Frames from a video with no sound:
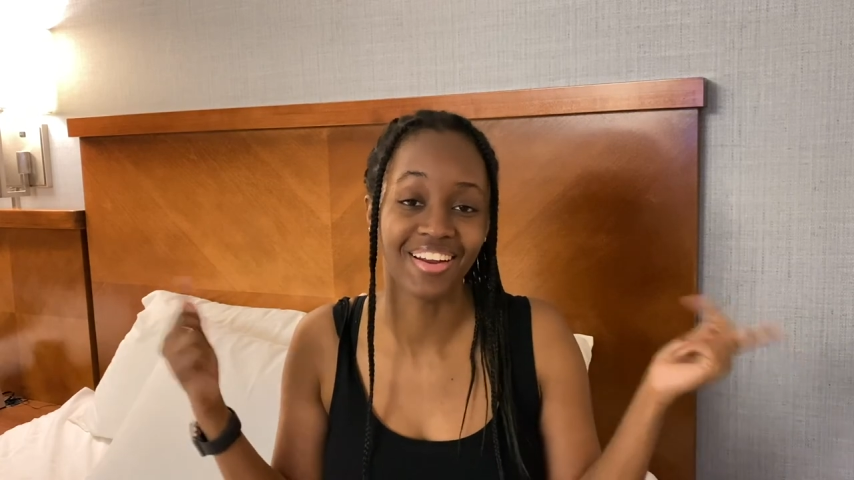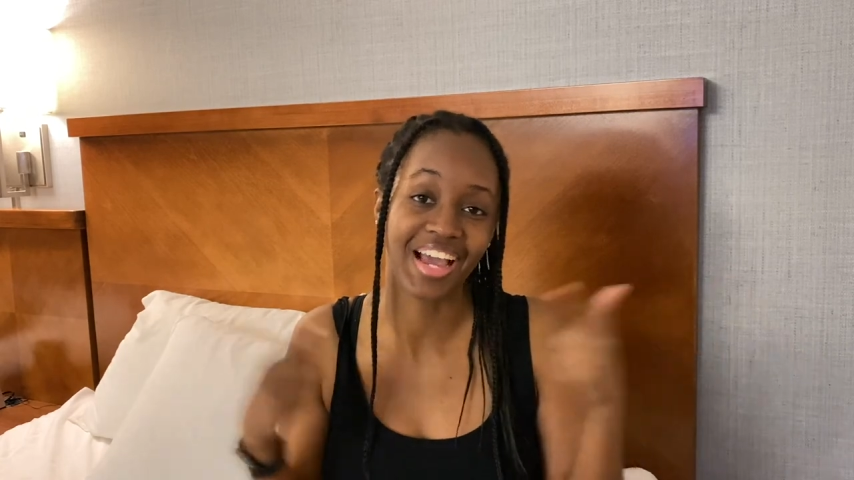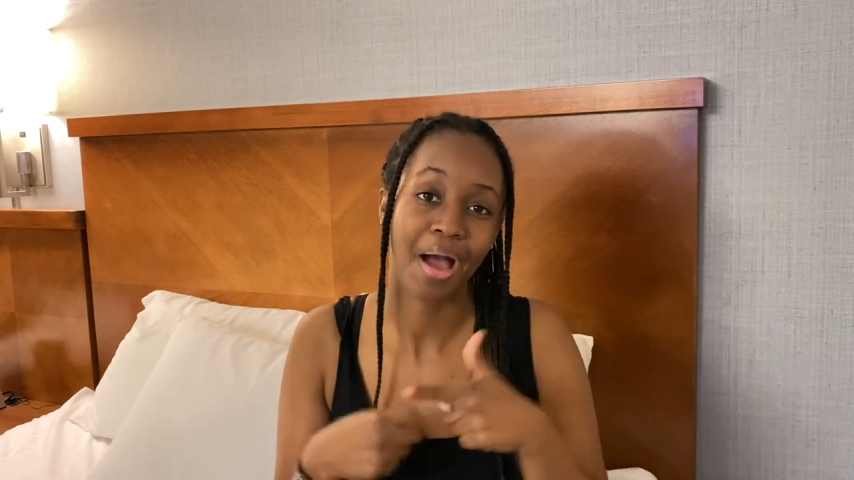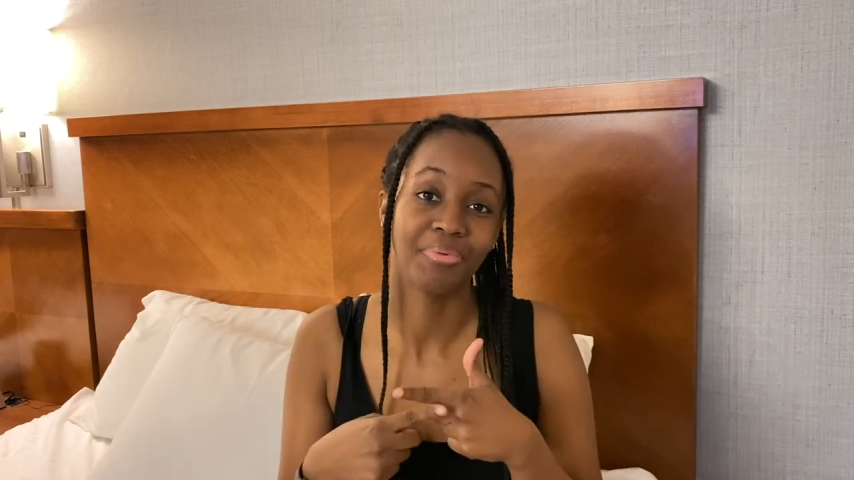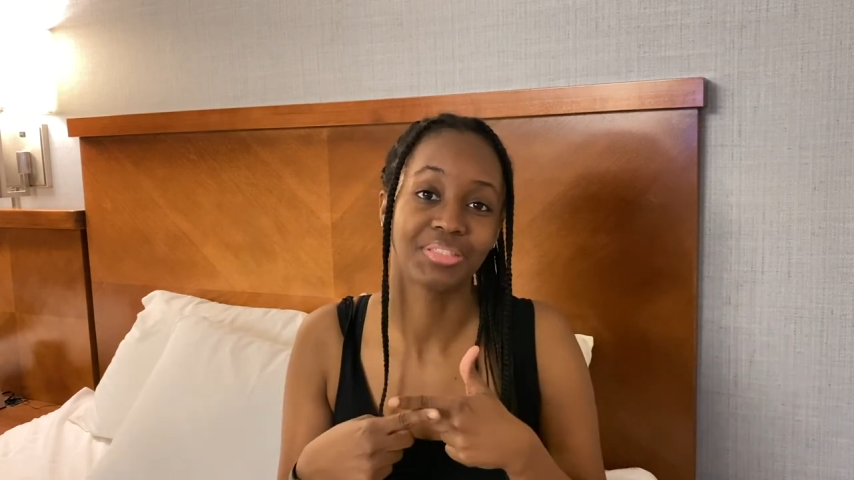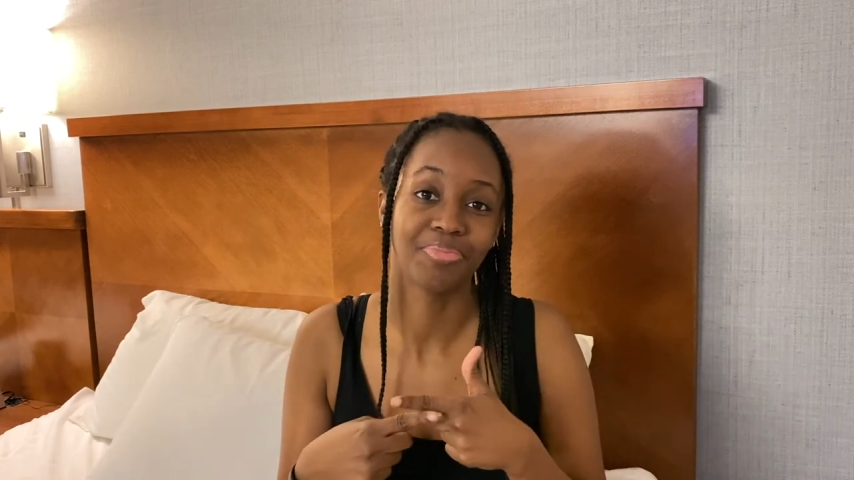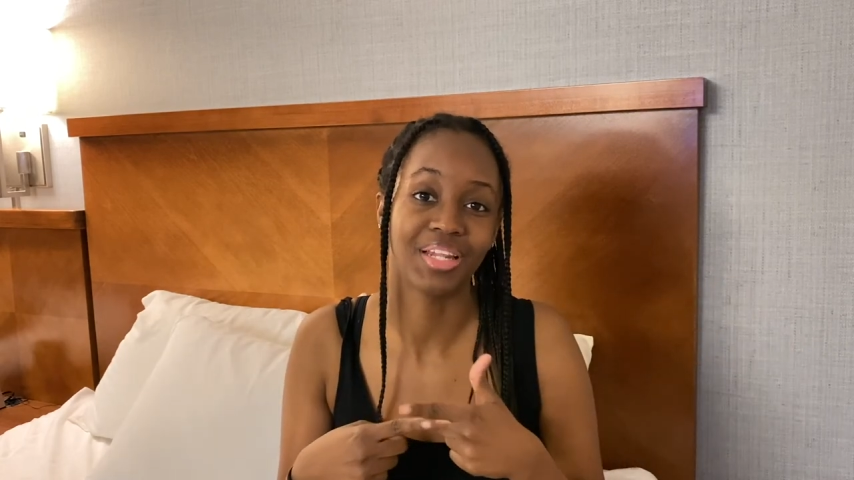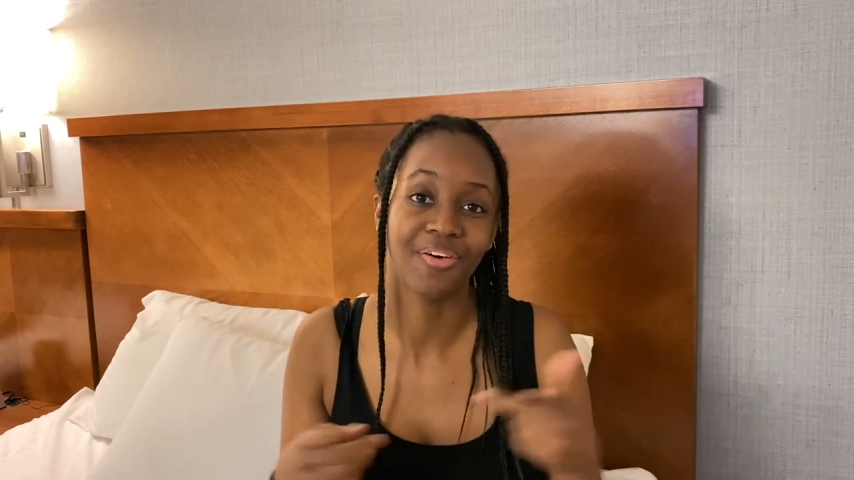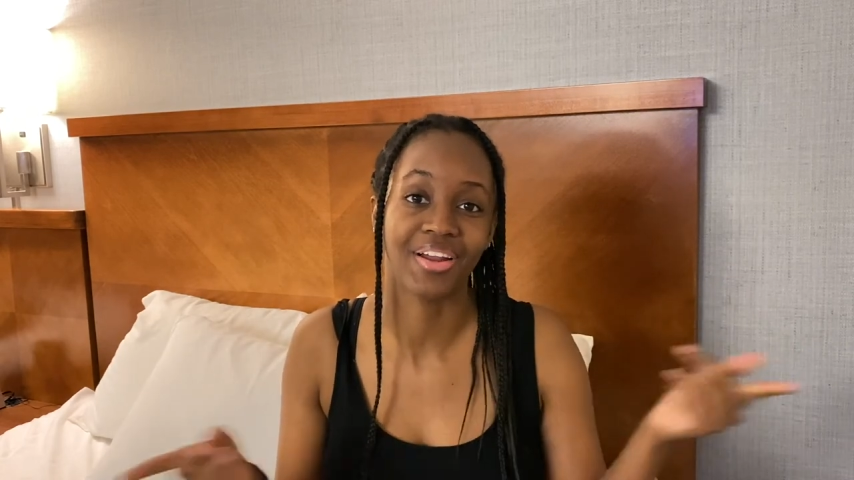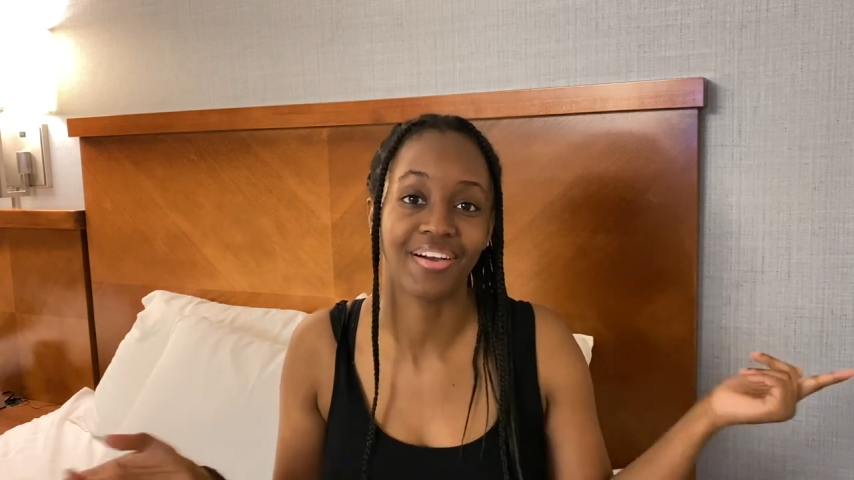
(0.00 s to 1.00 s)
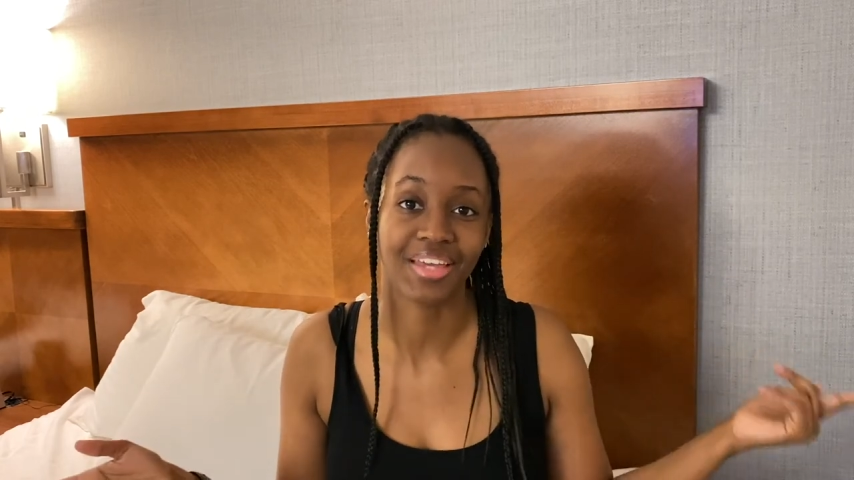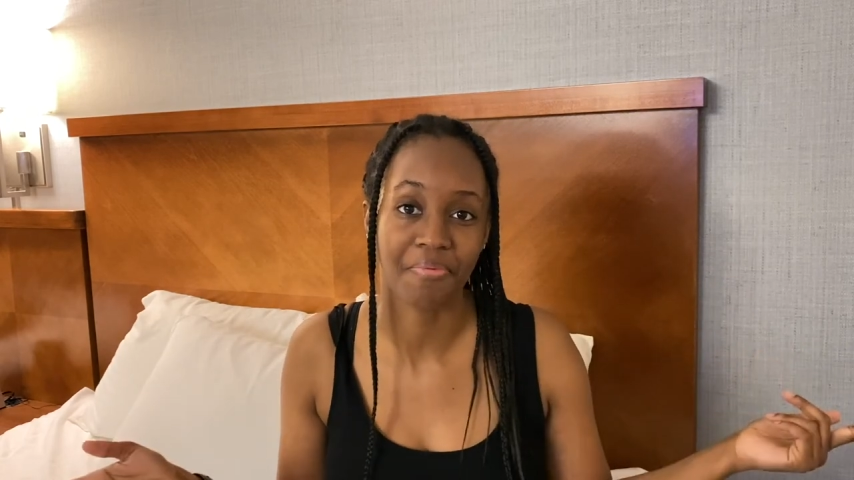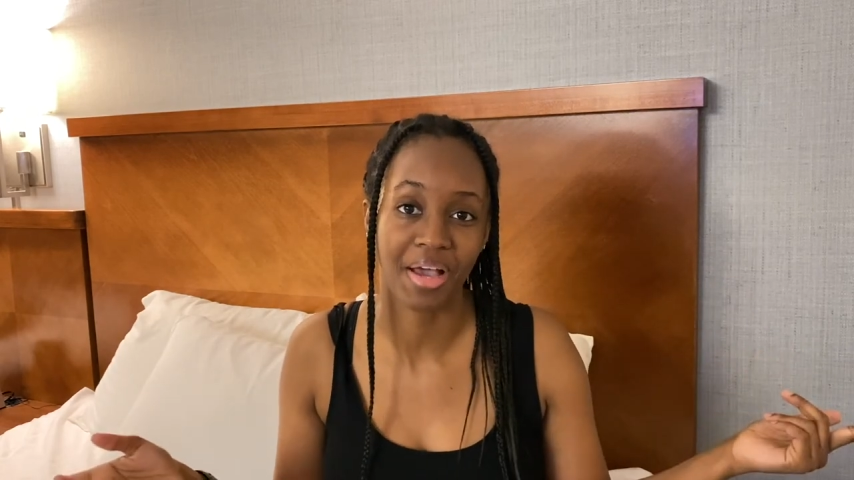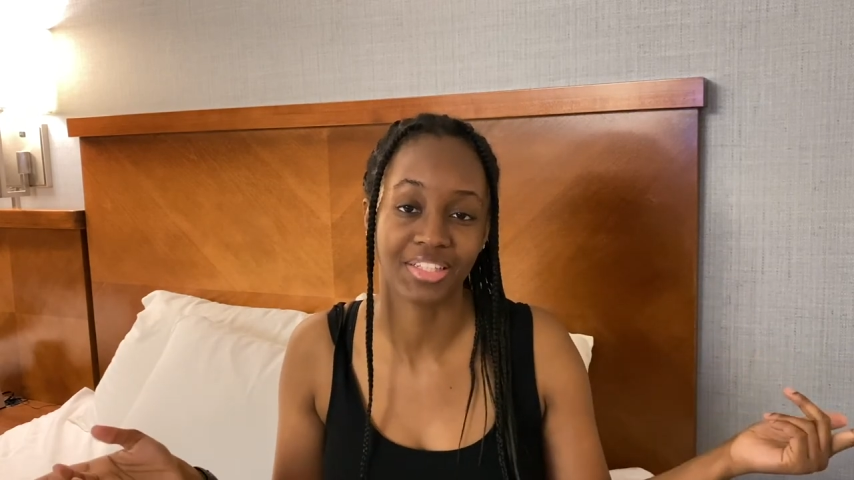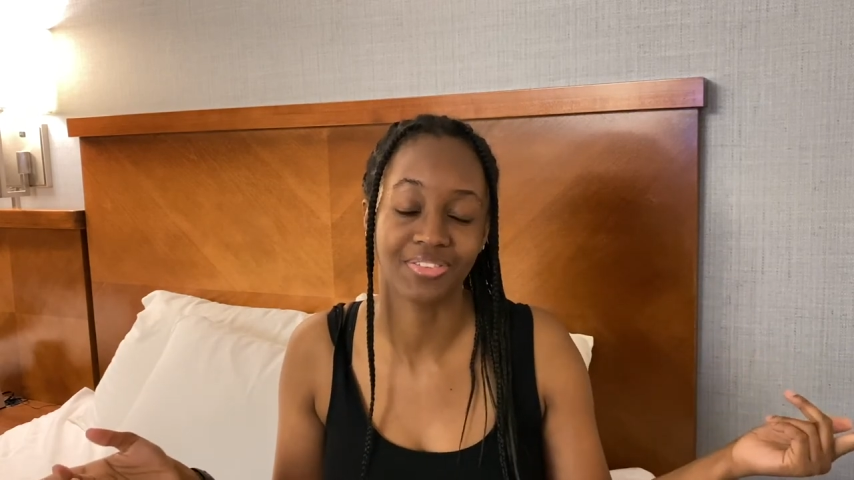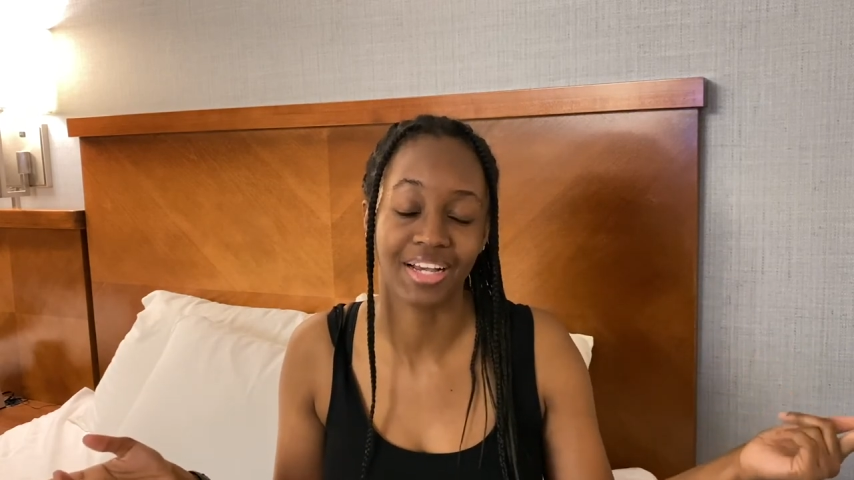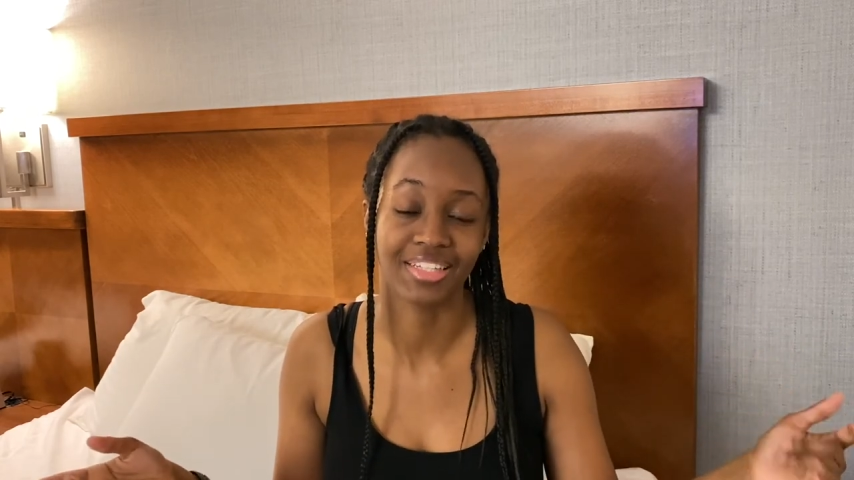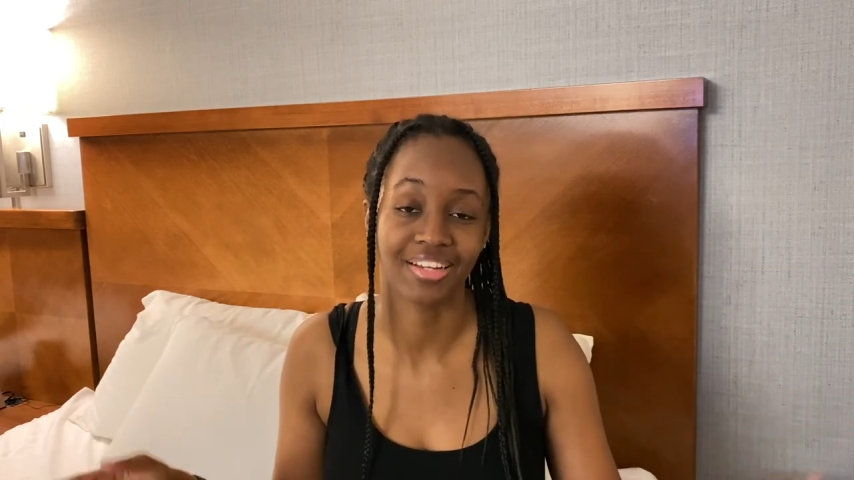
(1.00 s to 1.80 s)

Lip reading: in the comments below and I'll get back to you guys,